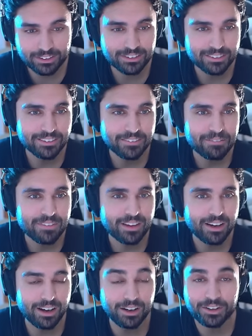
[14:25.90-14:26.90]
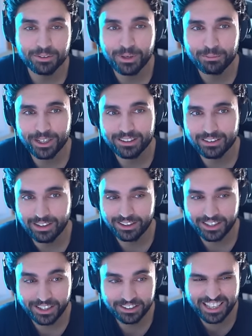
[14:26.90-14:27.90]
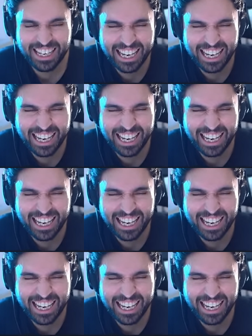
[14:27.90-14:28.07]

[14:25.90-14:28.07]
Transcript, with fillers: Wrong. Oh, okay, my bad. Uh, 80.